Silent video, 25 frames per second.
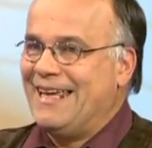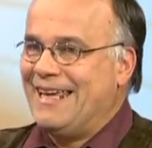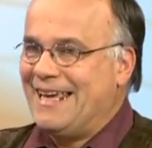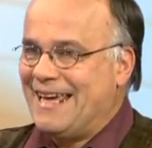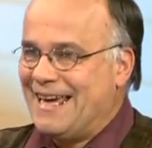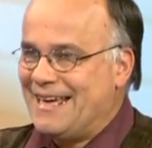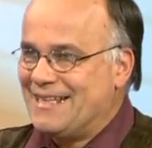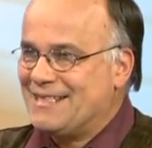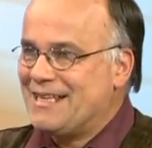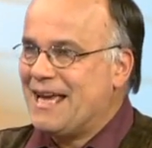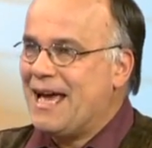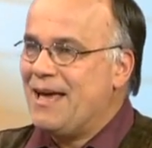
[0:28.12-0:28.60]

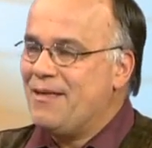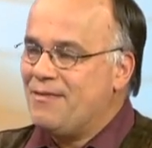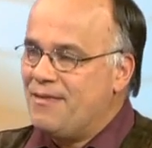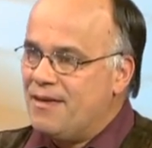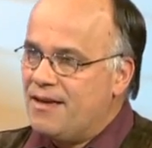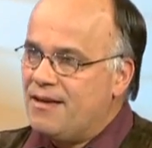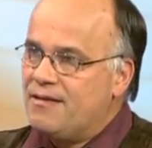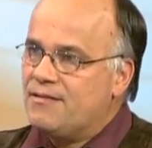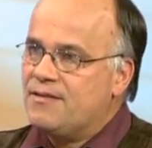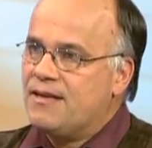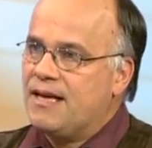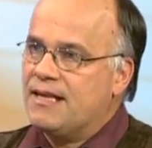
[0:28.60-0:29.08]
Yes, I
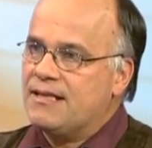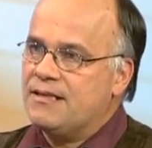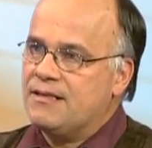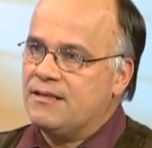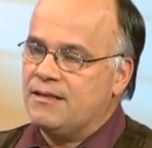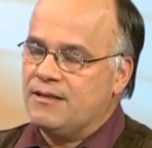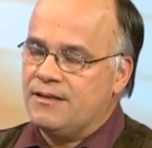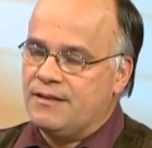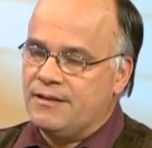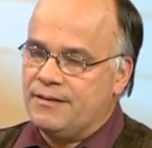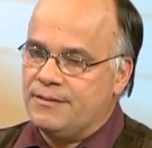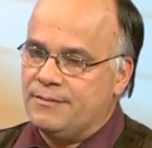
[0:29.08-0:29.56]
think that
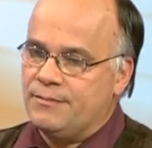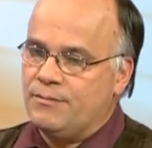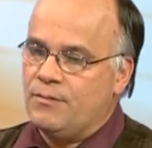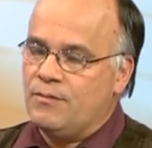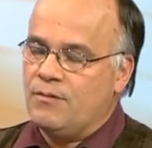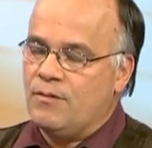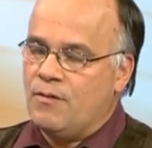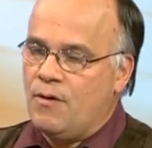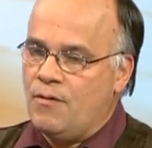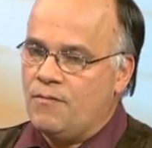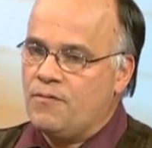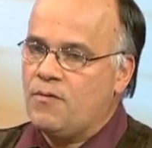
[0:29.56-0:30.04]
um,
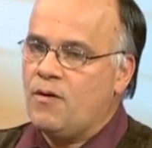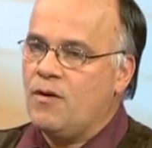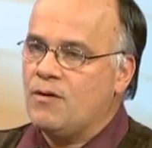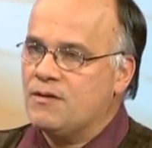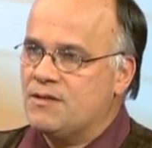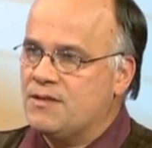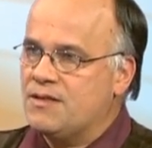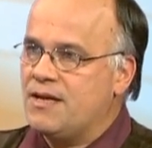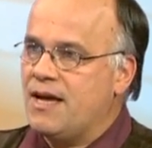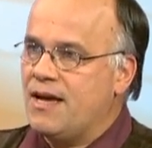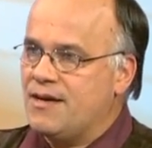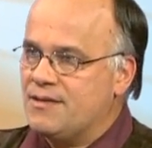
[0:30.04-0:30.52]
of
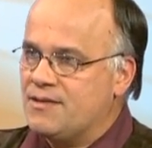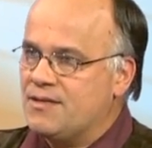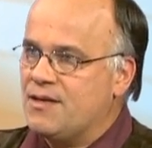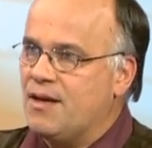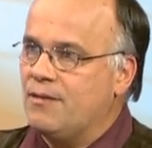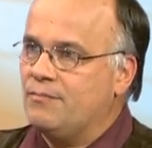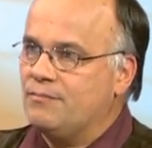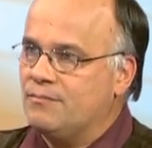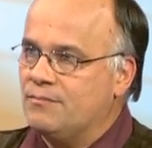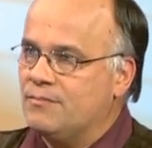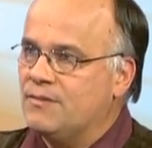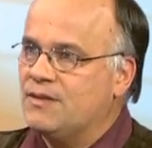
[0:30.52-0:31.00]
course there is
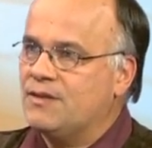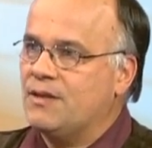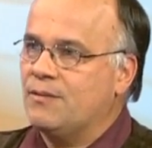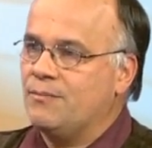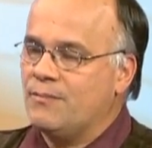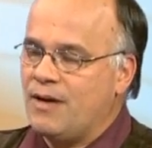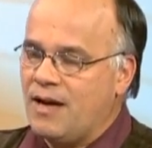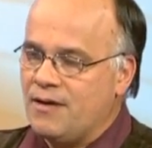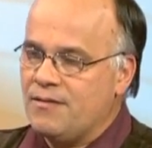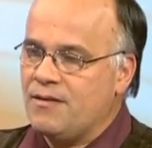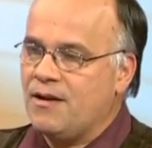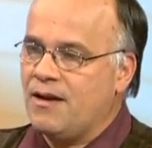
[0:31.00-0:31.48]
some
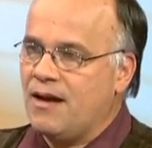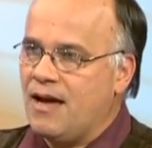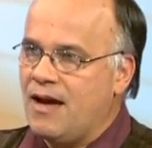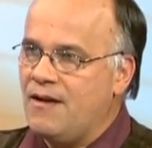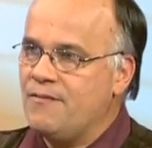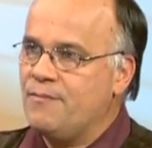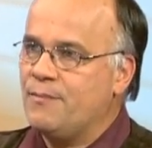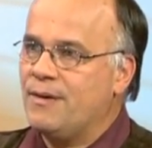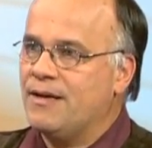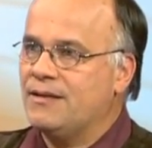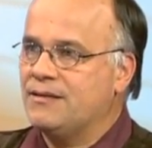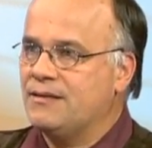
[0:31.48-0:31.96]
some other
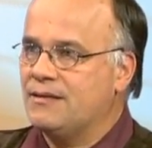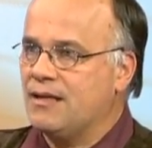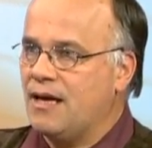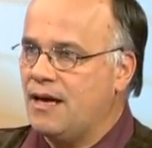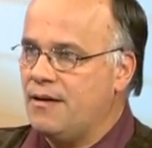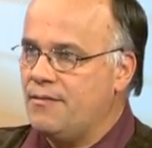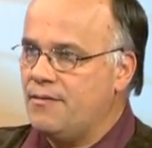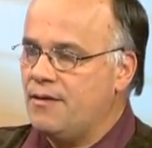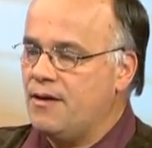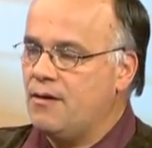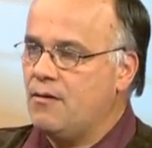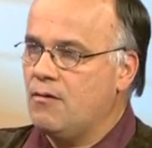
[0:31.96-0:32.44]
life, but
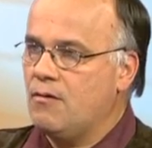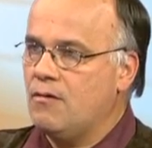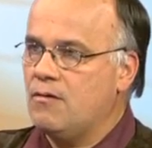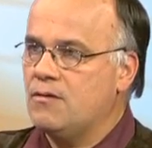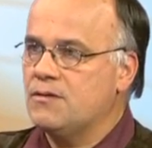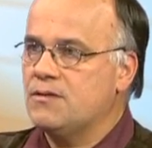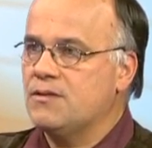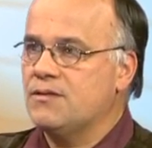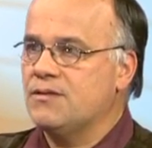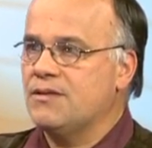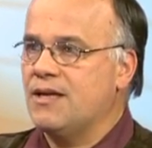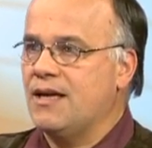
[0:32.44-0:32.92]
I think
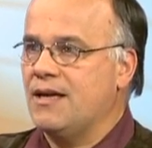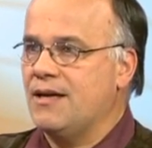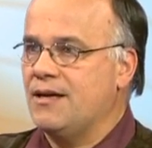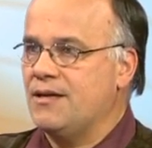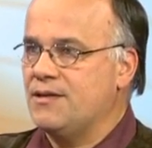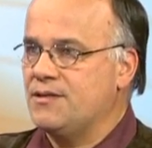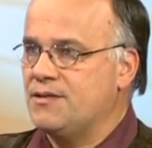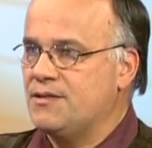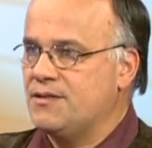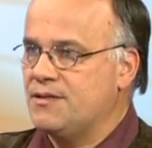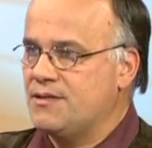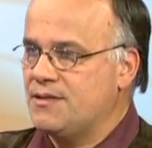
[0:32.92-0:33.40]
also there
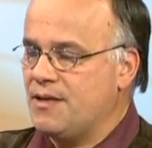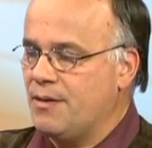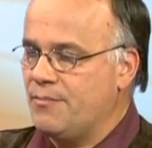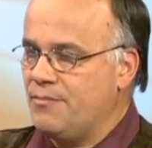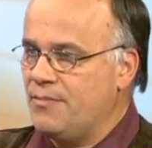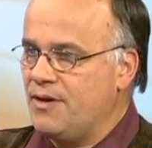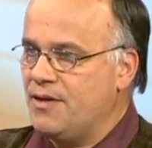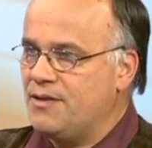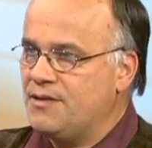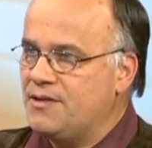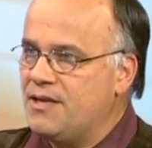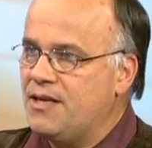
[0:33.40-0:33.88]
is
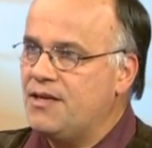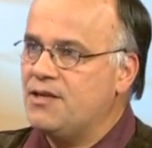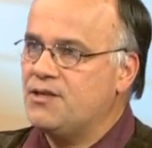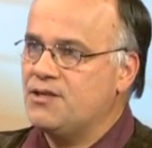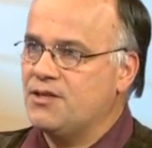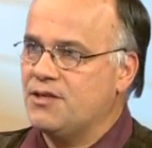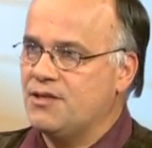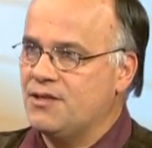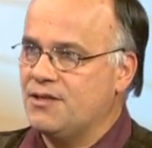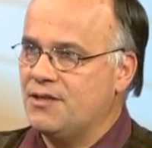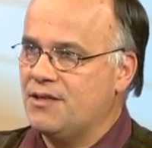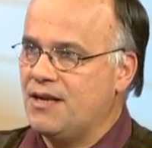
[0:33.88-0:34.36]
some
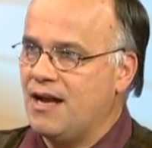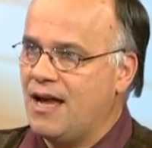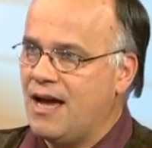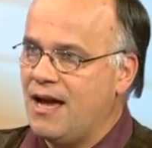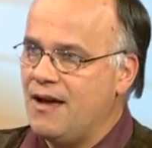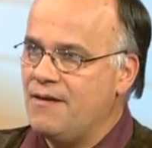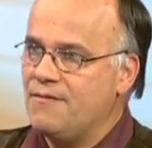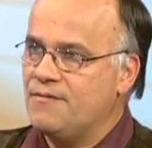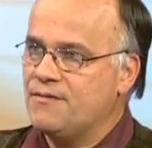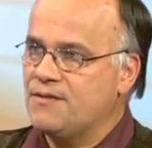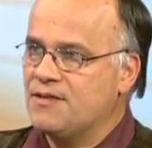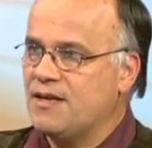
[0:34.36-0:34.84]
intelligent
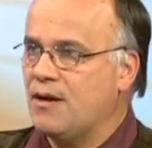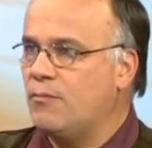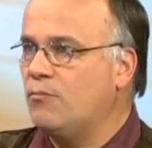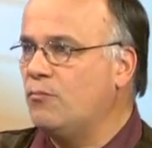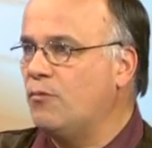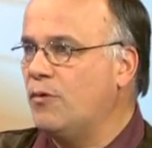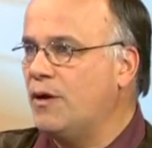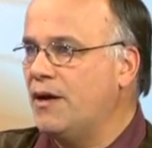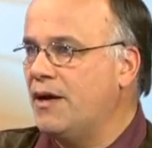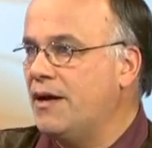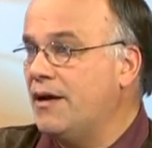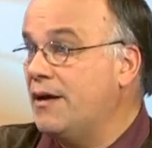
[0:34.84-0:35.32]
life
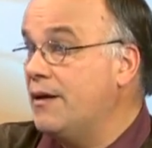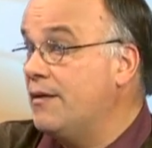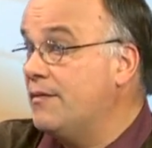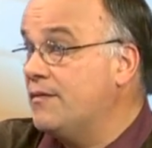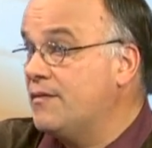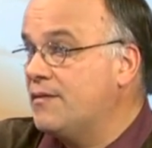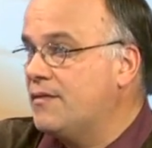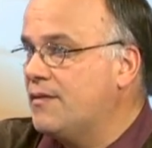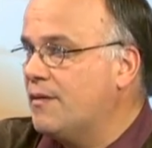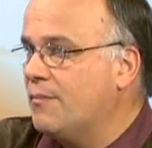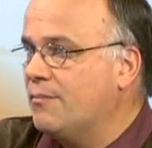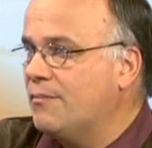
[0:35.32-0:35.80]
somewhere
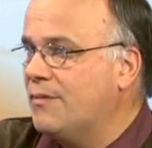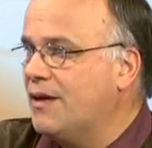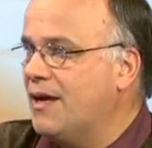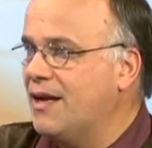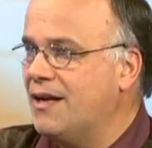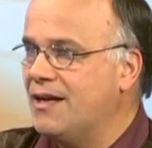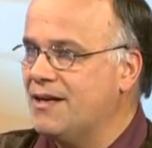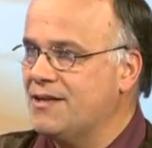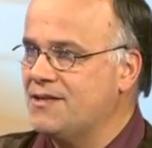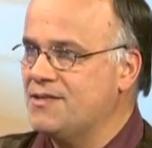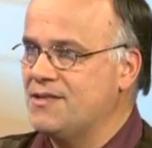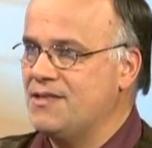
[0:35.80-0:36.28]
in some
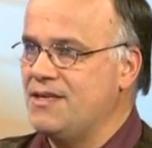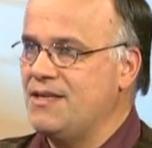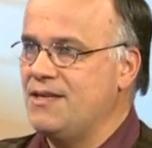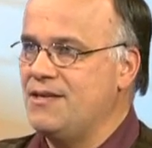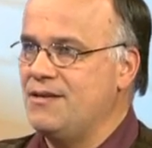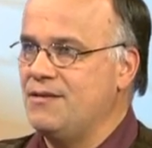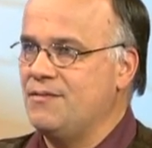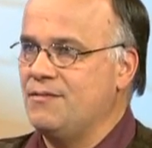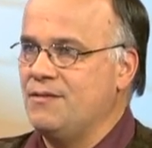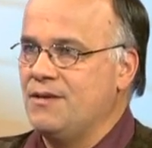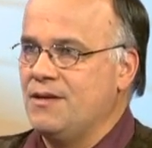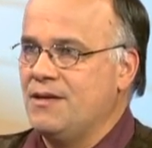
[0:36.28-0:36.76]

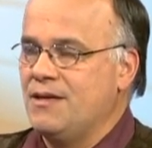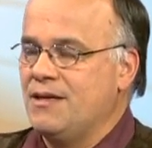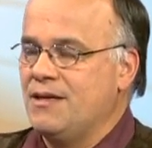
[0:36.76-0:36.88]
galaxy.